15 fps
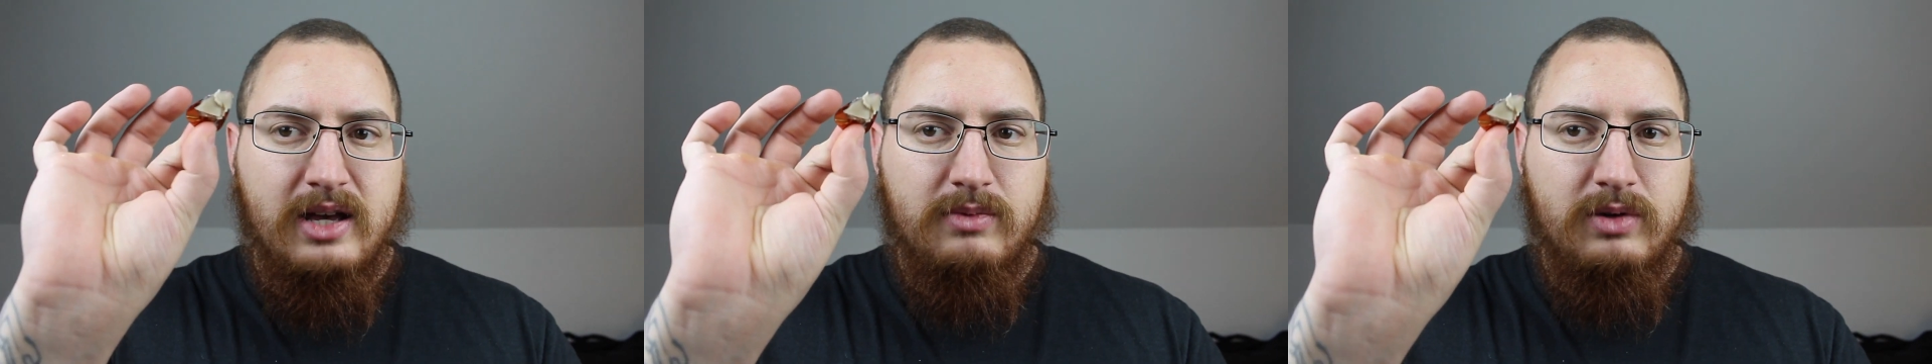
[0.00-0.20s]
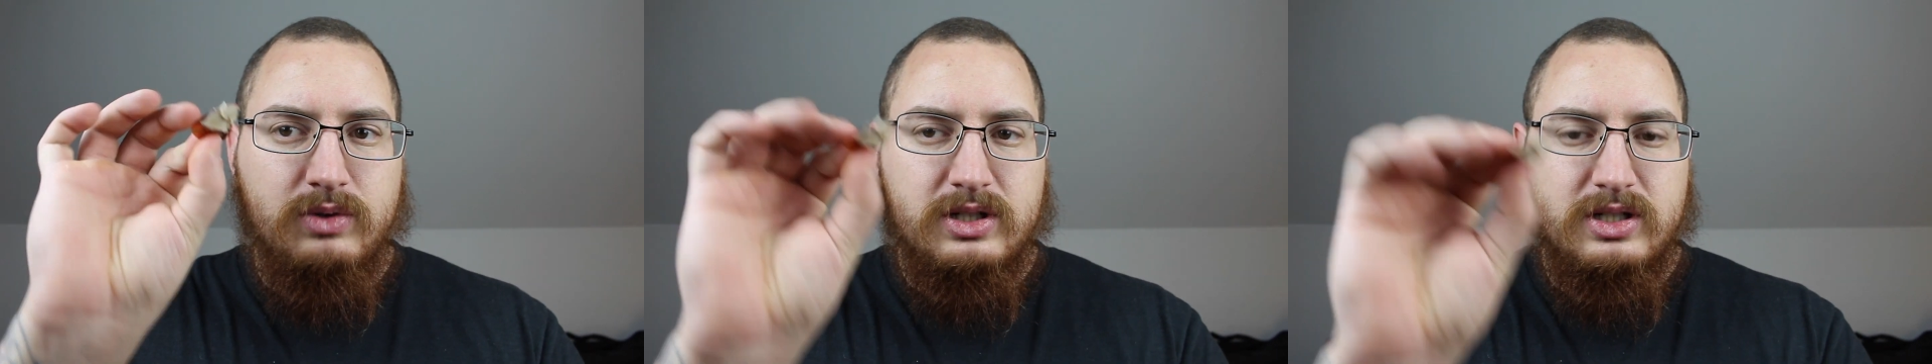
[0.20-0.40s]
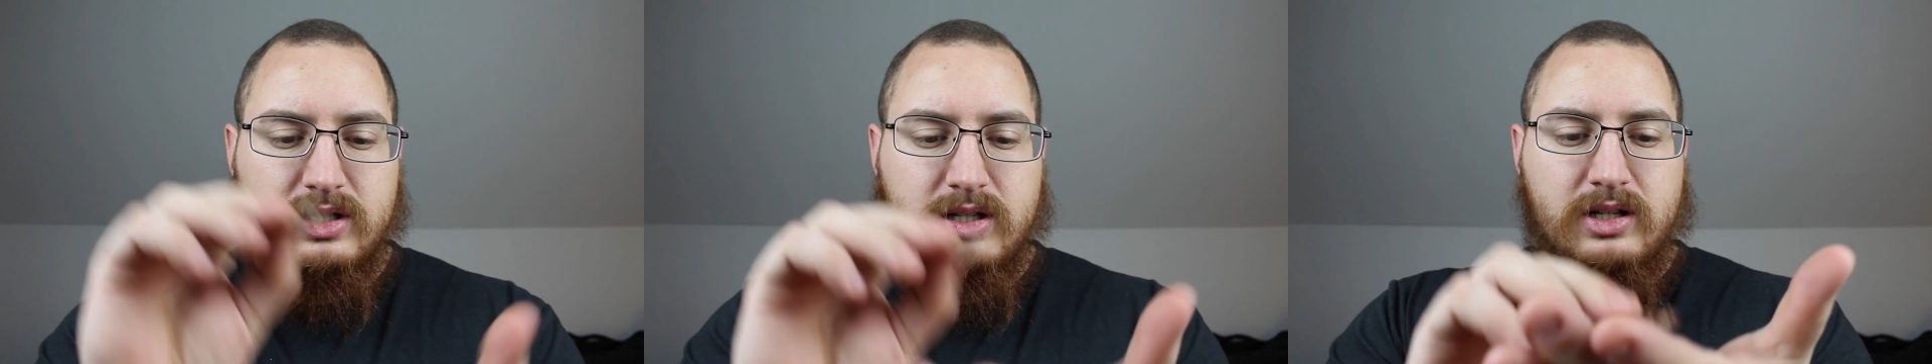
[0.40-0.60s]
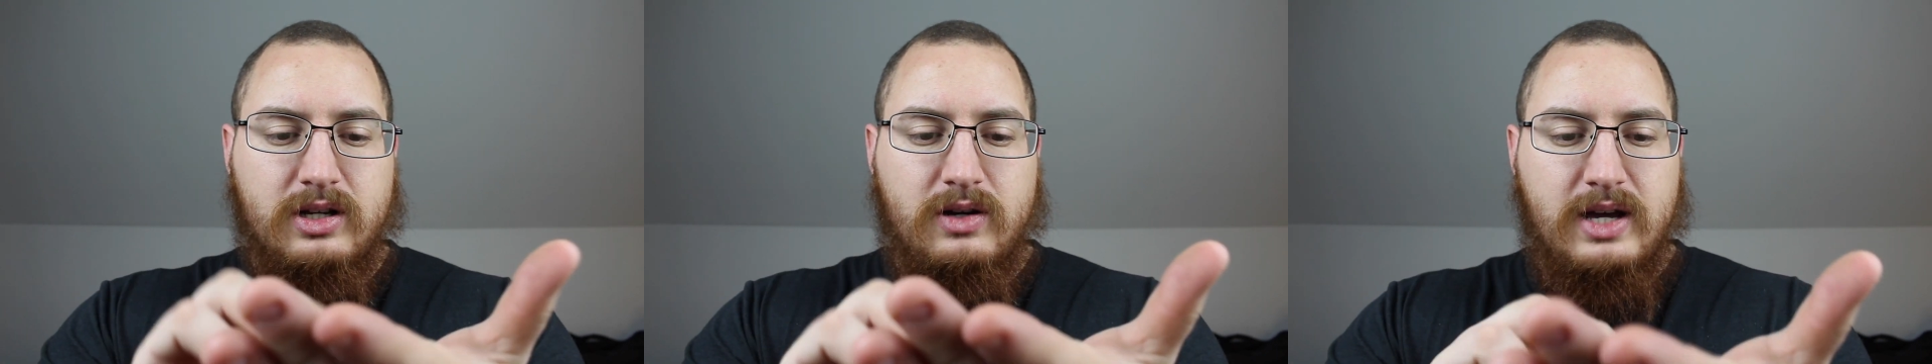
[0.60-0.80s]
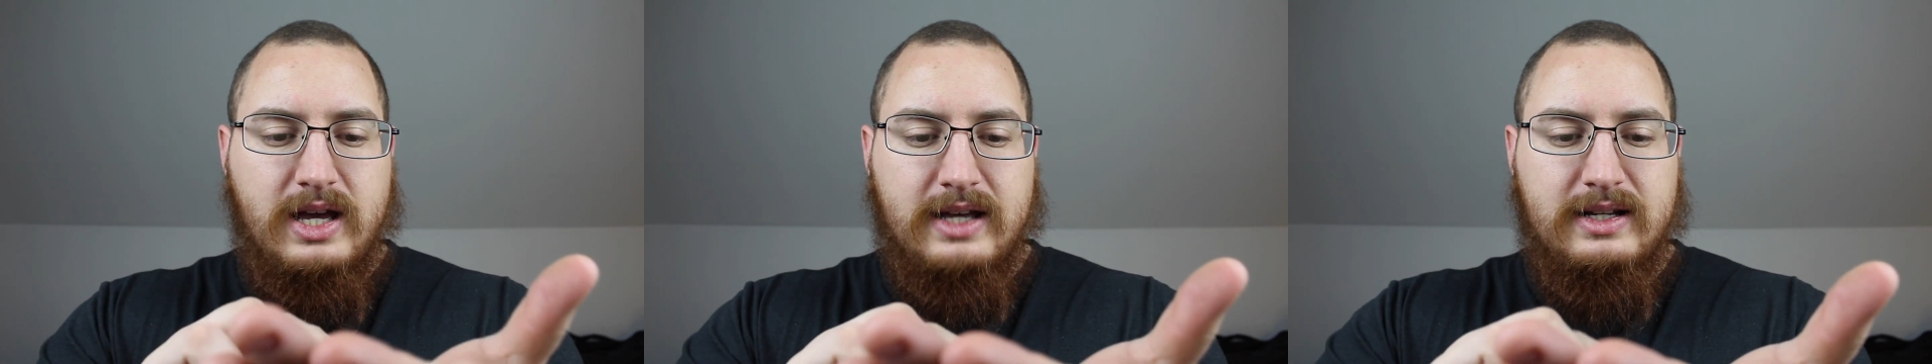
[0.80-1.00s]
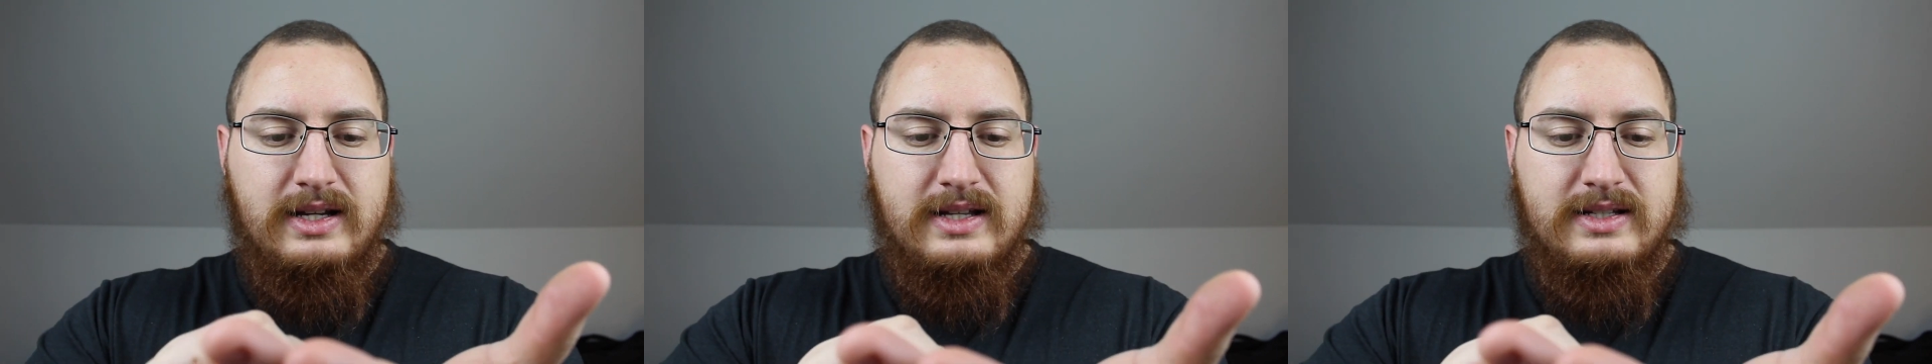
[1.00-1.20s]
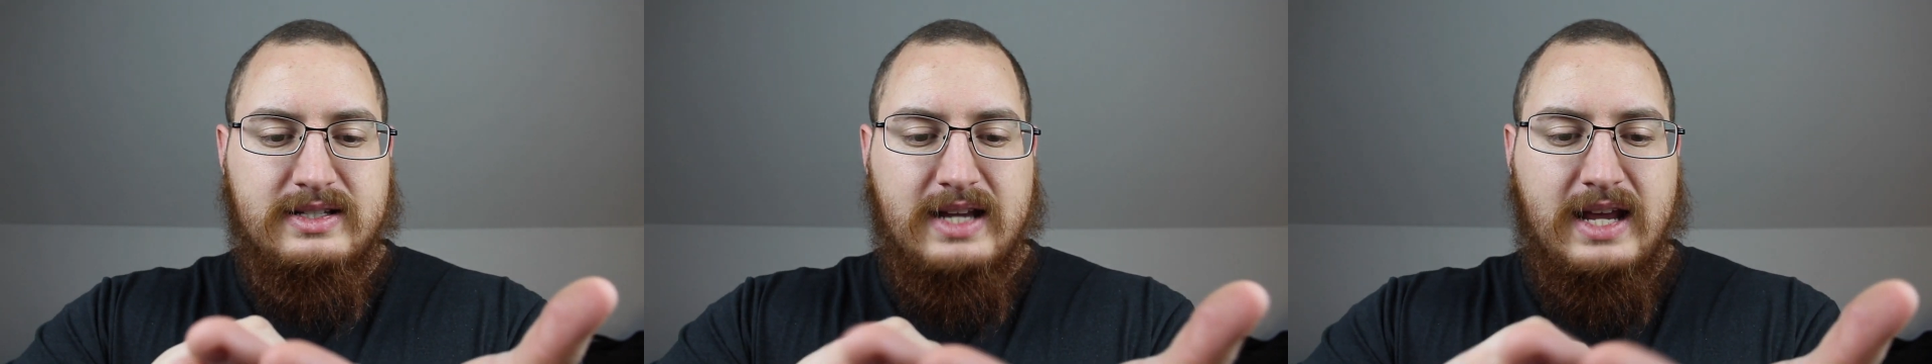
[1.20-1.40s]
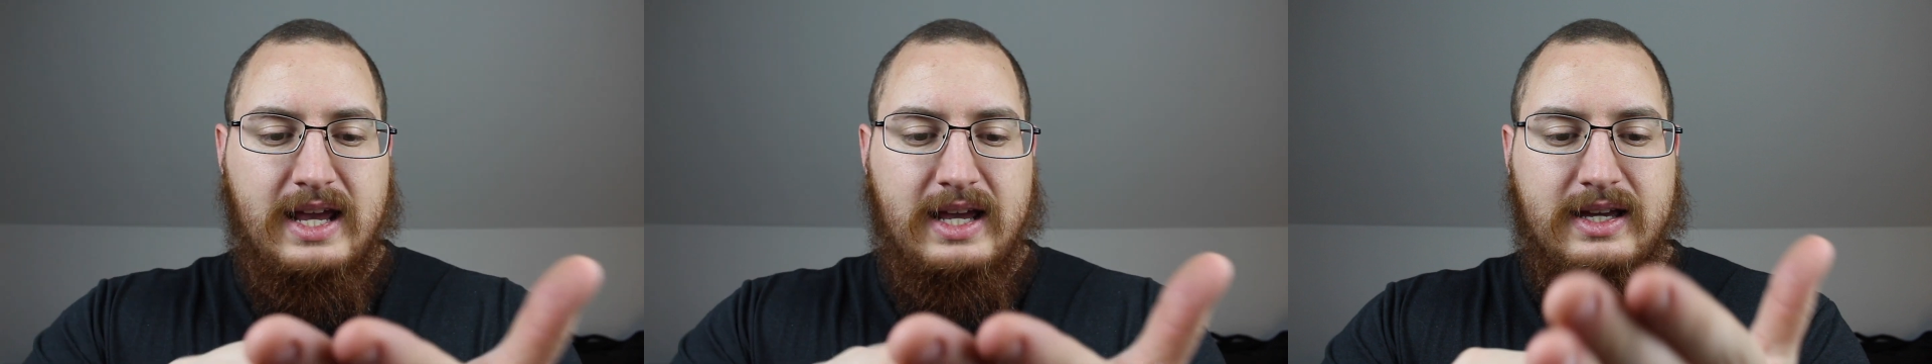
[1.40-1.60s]
but we're just going to go ahead and
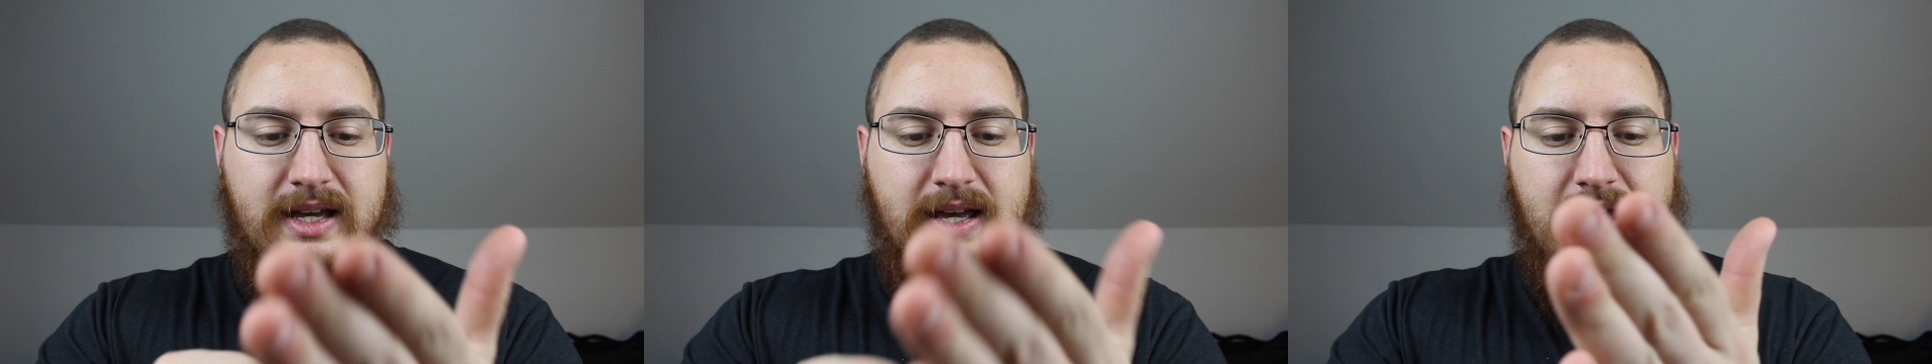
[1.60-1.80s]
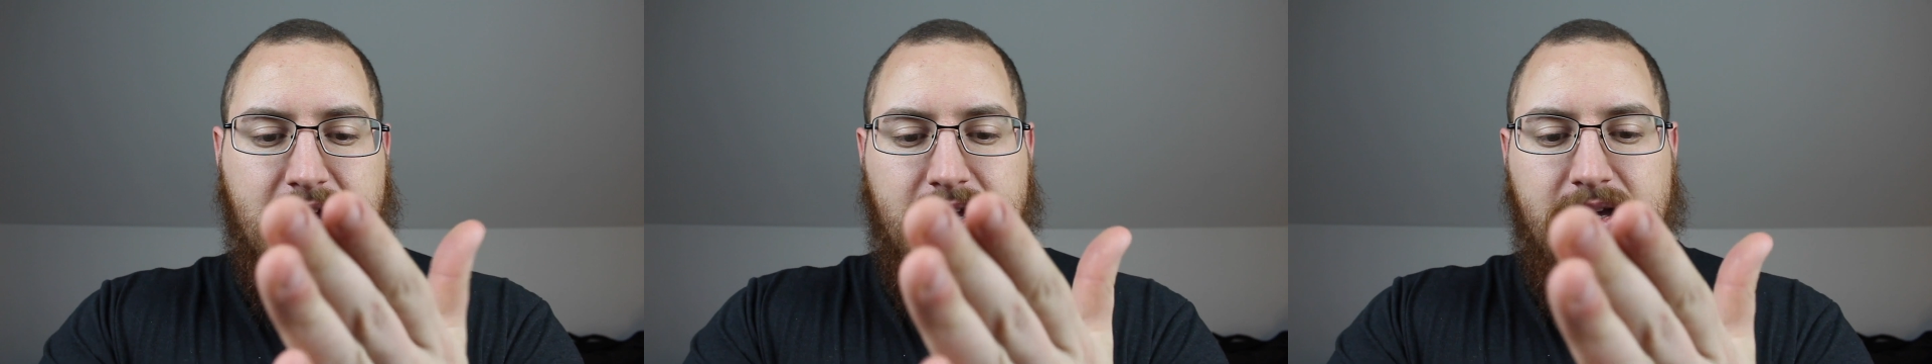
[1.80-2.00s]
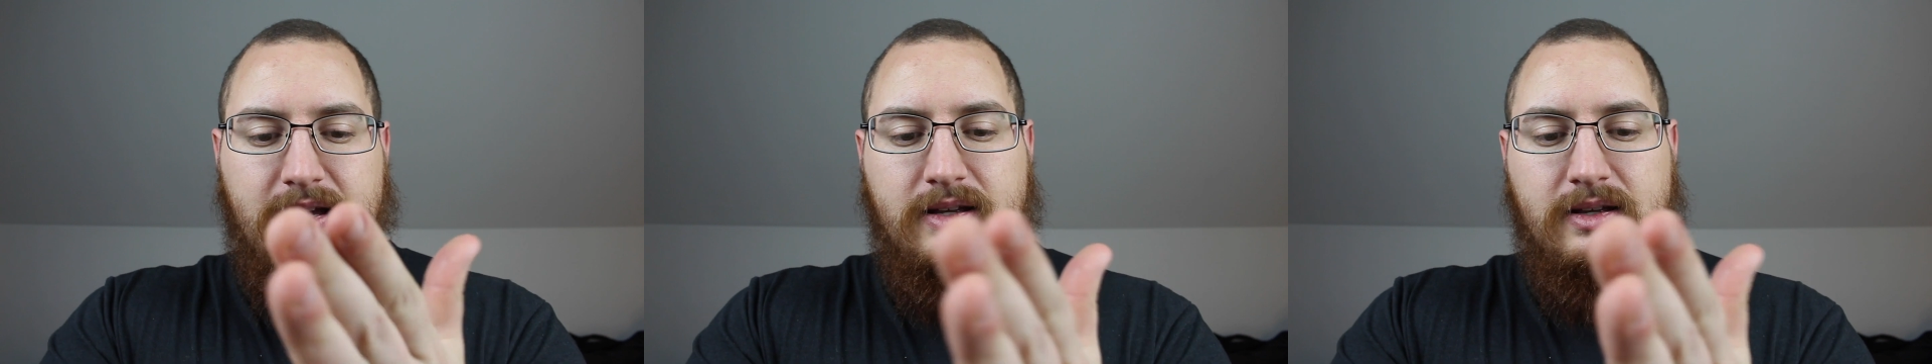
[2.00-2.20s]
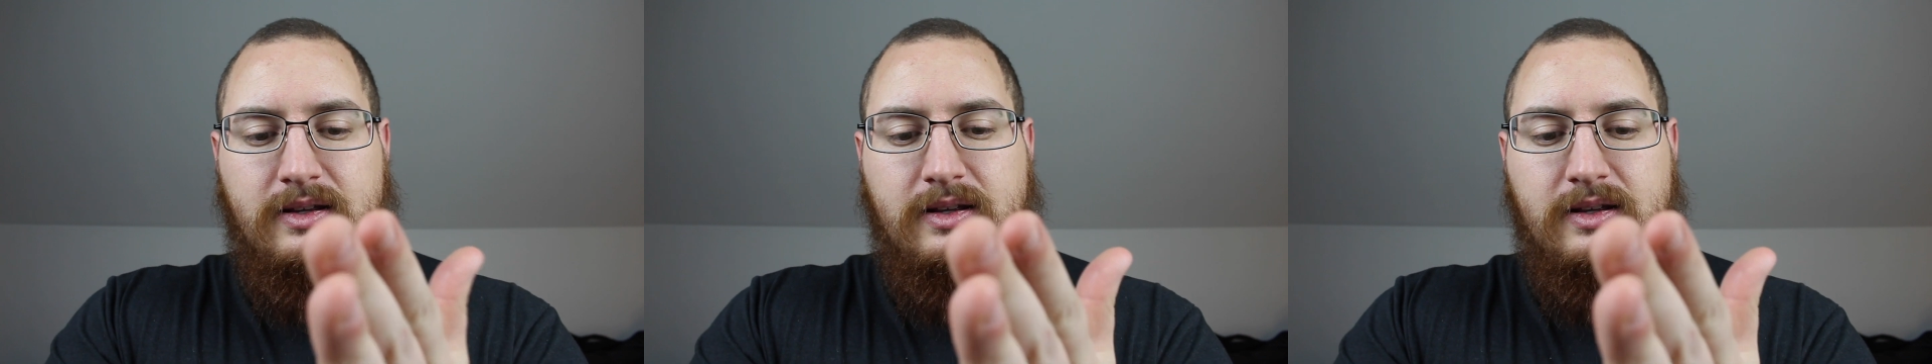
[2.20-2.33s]
take a